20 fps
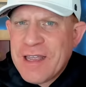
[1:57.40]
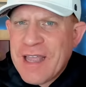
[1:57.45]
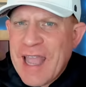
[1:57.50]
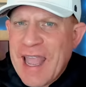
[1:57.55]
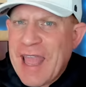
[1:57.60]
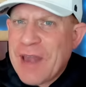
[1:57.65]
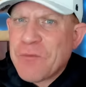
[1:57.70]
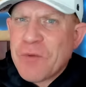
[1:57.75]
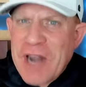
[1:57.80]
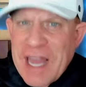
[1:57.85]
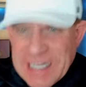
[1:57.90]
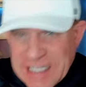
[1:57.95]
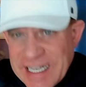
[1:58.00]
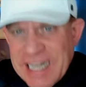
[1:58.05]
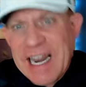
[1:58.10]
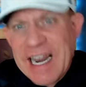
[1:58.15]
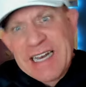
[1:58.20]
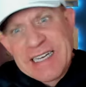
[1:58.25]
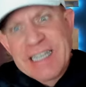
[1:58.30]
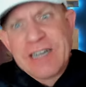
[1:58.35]
And when I
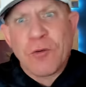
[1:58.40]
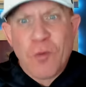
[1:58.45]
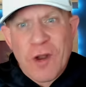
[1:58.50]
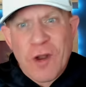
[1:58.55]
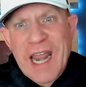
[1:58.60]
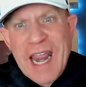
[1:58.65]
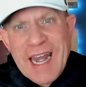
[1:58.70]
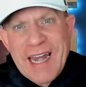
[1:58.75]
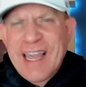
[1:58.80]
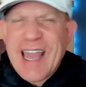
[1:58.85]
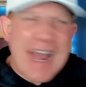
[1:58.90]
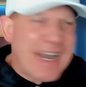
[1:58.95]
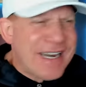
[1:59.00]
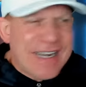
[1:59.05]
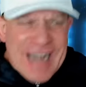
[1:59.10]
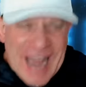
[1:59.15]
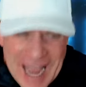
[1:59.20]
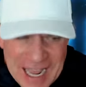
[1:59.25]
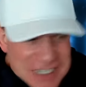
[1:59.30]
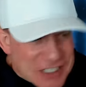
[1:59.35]
said I did a 180, I
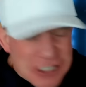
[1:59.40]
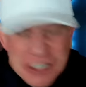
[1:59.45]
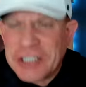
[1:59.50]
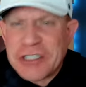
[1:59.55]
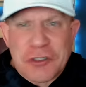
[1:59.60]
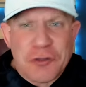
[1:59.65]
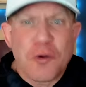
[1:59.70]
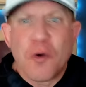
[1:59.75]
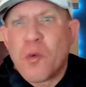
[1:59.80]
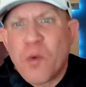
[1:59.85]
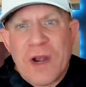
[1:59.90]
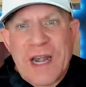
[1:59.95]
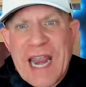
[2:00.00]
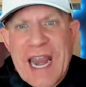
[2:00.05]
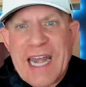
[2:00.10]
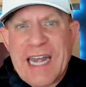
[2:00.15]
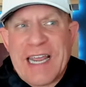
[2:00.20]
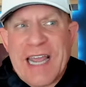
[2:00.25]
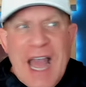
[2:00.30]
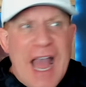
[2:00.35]
didn't actually do a
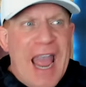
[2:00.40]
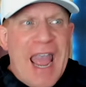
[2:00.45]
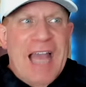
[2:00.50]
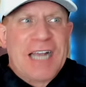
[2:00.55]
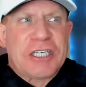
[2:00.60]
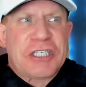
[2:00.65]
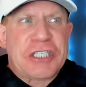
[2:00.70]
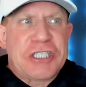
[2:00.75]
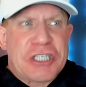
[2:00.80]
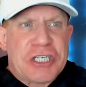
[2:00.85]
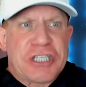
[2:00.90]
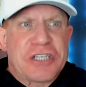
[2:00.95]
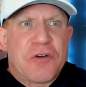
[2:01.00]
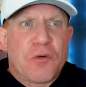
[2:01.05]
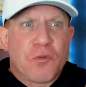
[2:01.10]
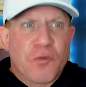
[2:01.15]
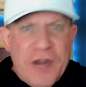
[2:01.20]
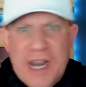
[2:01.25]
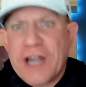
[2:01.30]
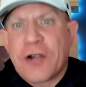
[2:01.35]
180. I actually just
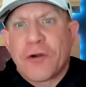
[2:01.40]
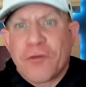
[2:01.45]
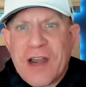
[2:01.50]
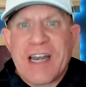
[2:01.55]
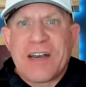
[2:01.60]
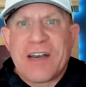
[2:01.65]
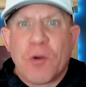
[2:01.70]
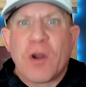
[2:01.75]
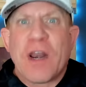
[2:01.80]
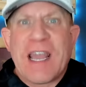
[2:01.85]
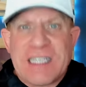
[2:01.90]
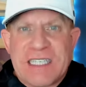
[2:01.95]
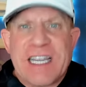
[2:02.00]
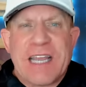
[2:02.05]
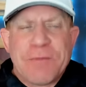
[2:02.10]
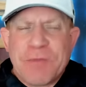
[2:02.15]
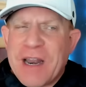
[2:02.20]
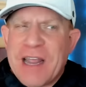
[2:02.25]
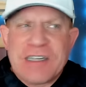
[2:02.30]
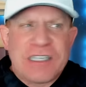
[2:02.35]
reiterated what I
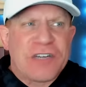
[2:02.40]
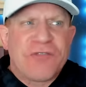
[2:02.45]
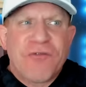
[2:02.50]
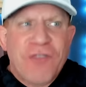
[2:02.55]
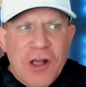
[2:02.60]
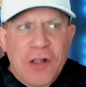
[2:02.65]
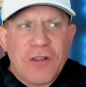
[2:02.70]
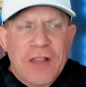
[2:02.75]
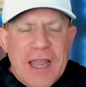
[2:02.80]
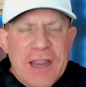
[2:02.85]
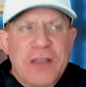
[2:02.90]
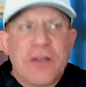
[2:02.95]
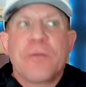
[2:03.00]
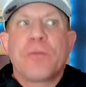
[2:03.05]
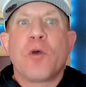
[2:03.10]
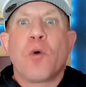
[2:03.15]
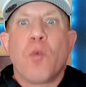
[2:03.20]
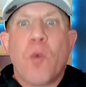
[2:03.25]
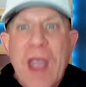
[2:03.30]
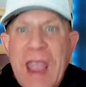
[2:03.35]
said, but I just felt like
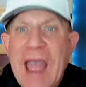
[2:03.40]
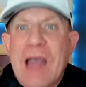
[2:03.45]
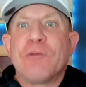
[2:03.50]
the way I